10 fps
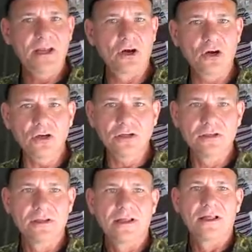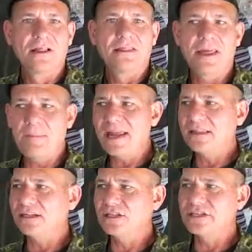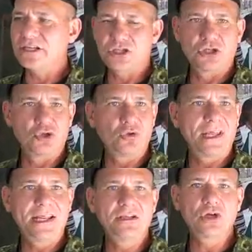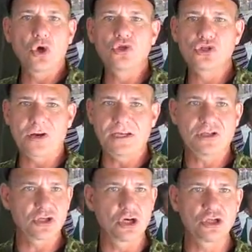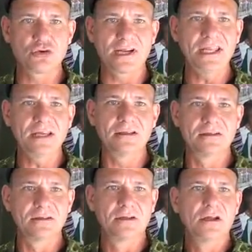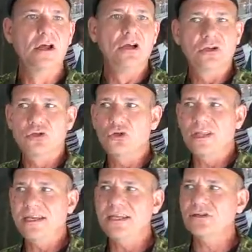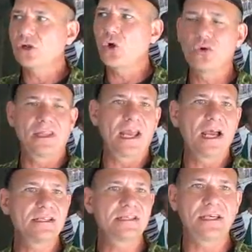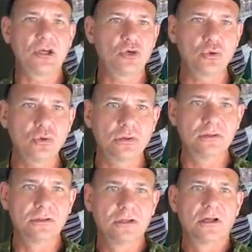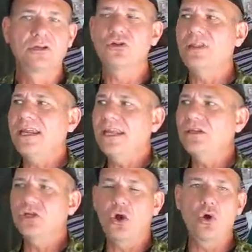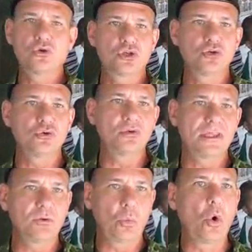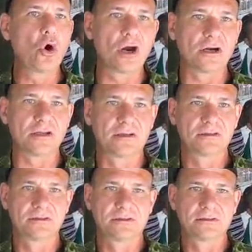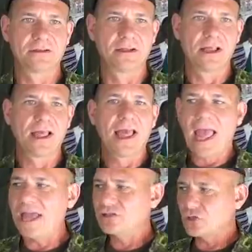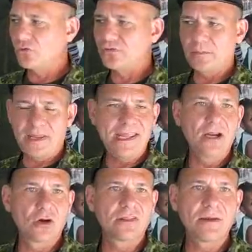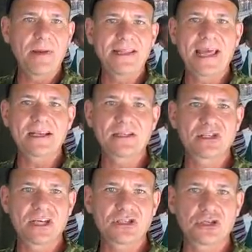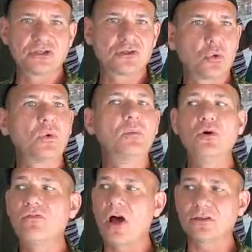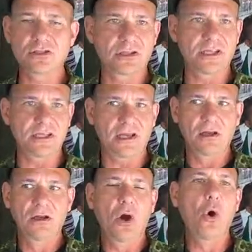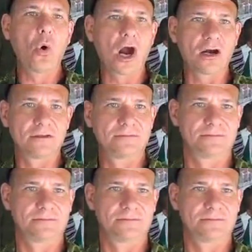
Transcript: Here, they make the decision. Do they need to go straight to surgery? Do they need to go to the ICU? Do they need to go to the ward? And so from here, they made that decision. So we'll move on to the OR.